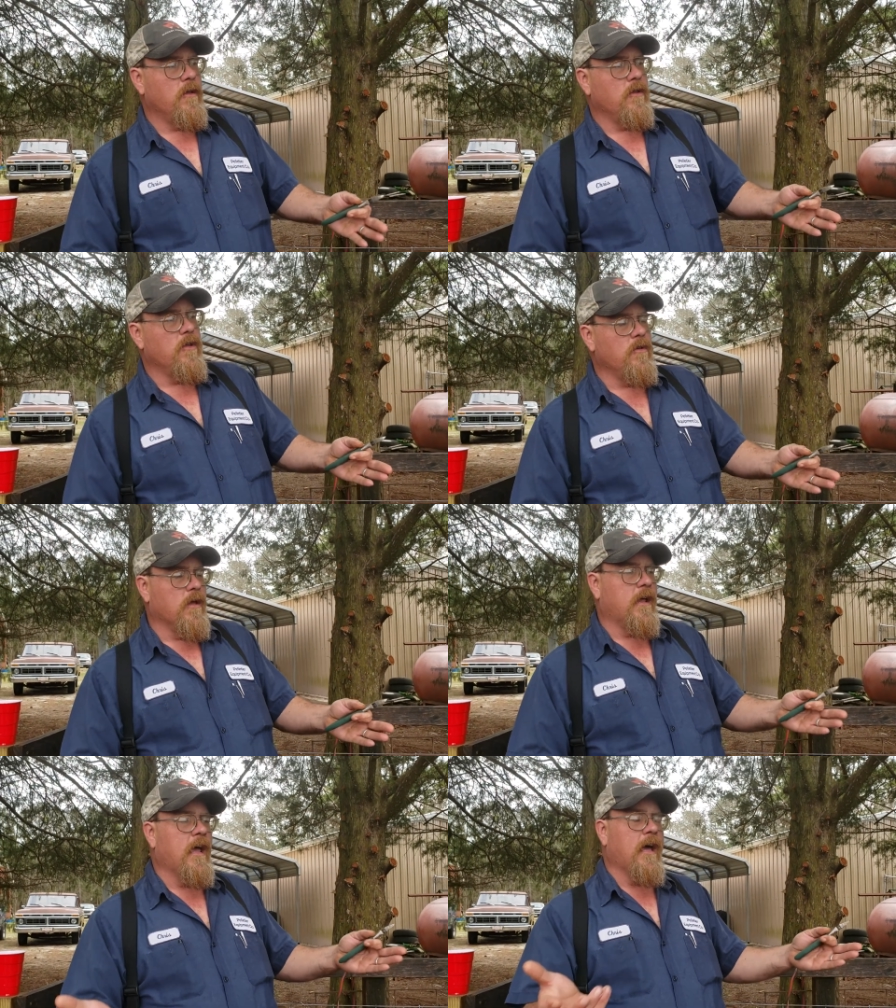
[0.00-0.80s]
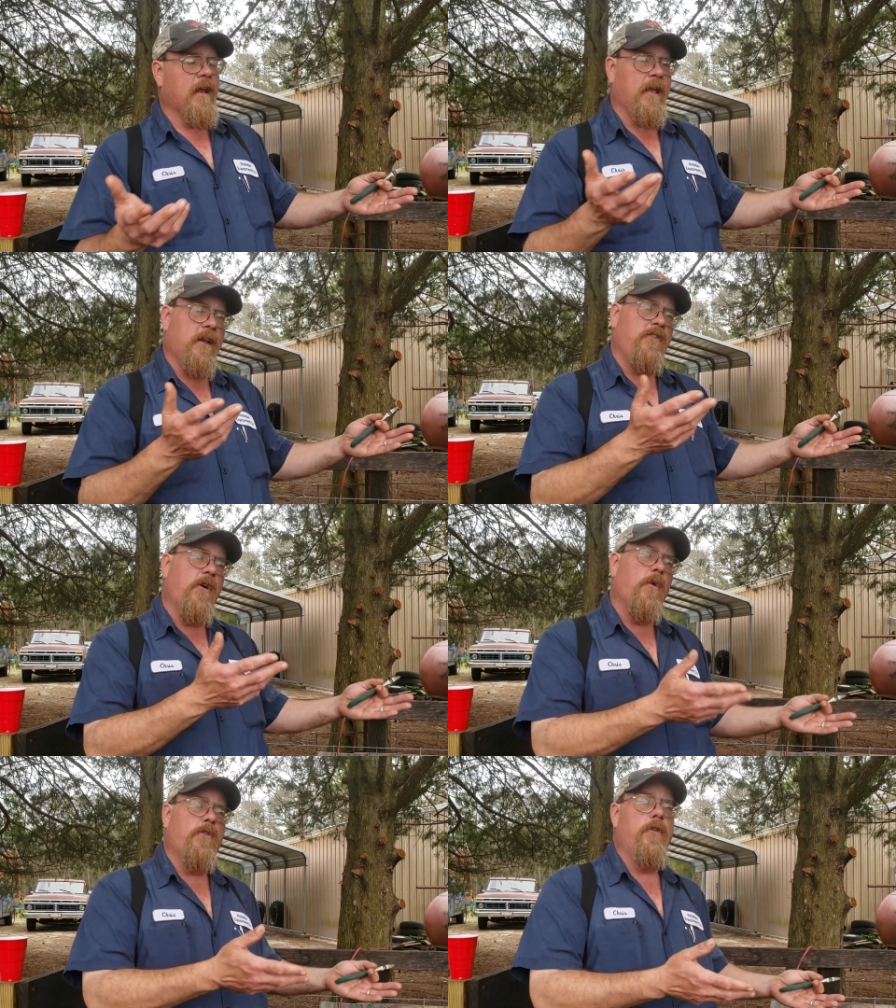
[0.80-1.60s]
you could kind of get
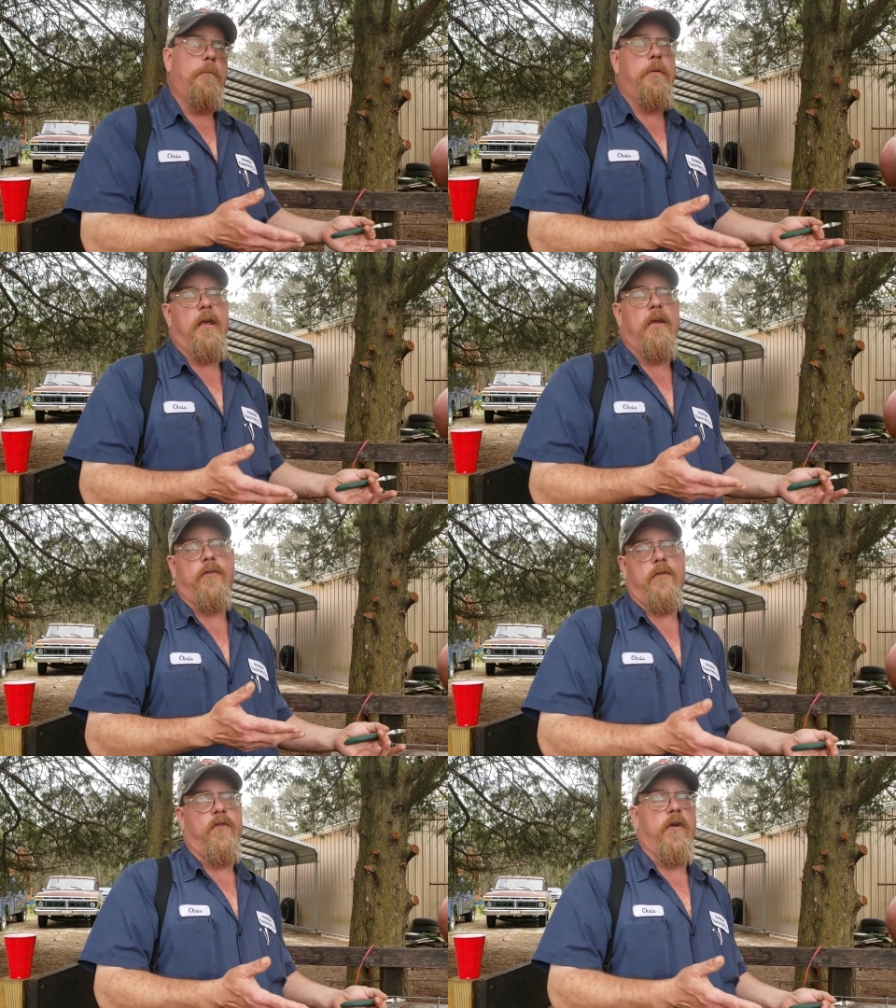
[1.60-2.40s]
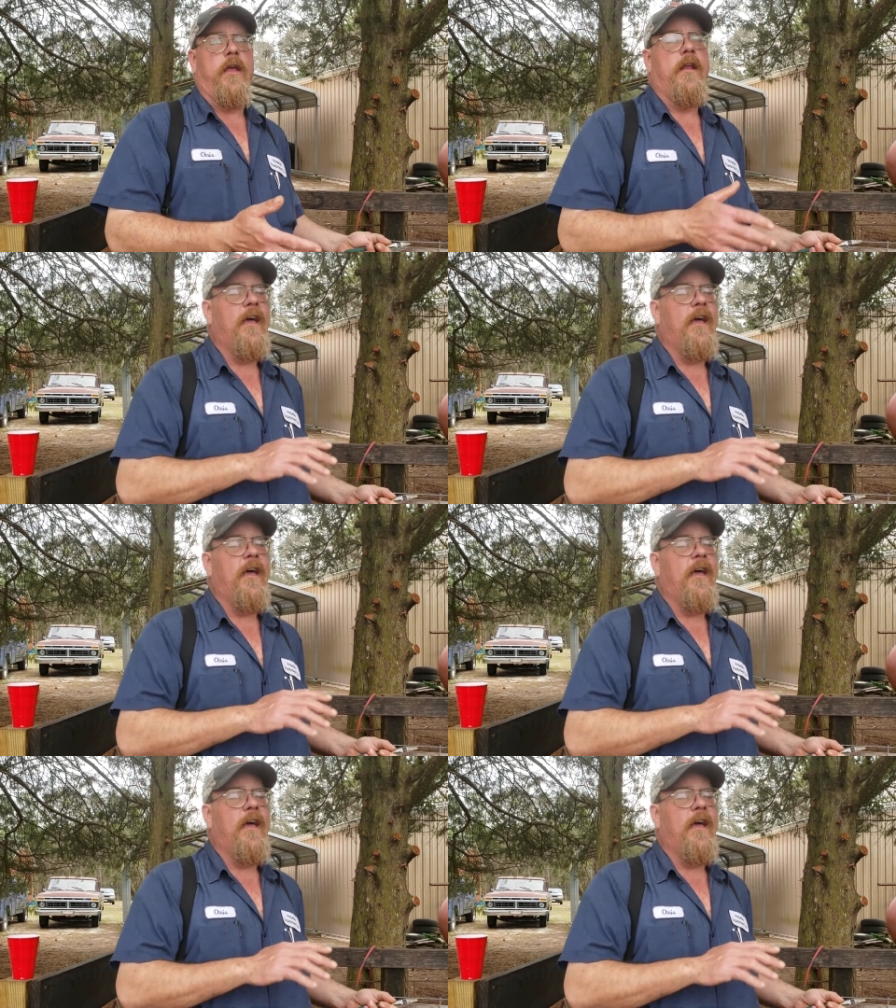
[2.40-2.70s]
your two pigs for free.